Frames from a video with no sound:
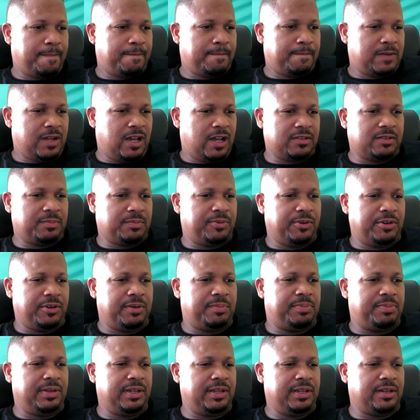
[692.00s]
Cost a pretty
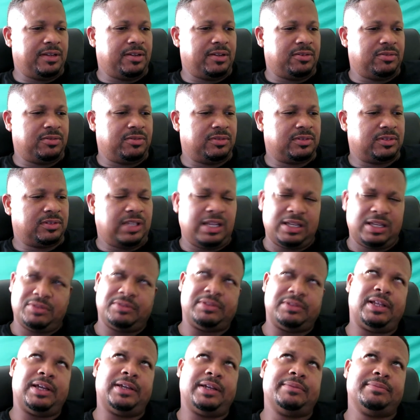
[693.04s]
penny though. I think it
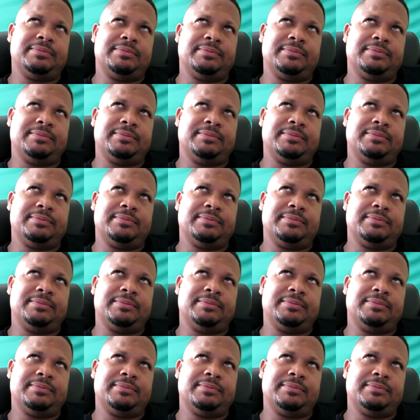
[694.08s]
was like